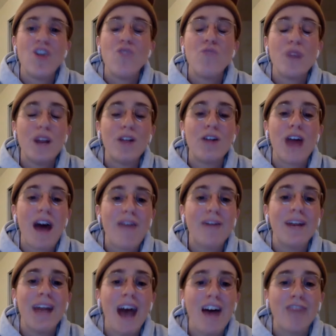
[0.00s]
we don't have
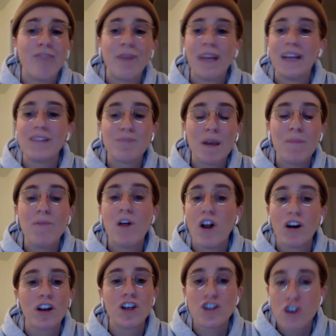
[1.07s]
enough because people
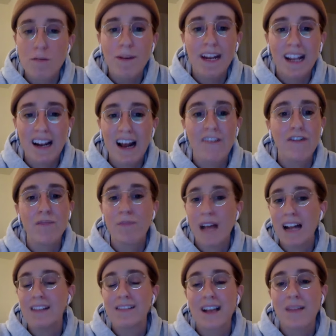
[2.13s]
aren't contributing enough at
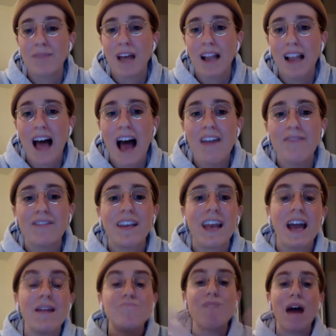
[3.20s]
planetscum.live to
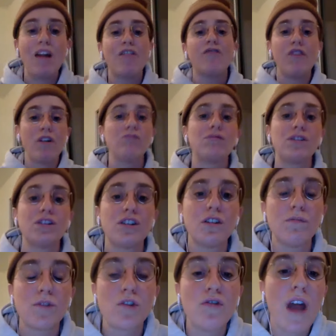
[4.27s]
get a better phone
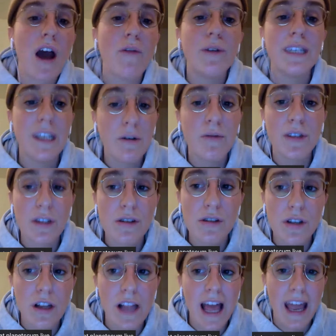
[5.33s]
system. So now we deal with this
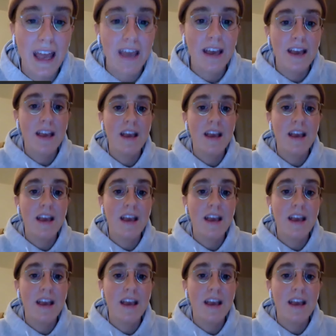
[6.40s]
delay.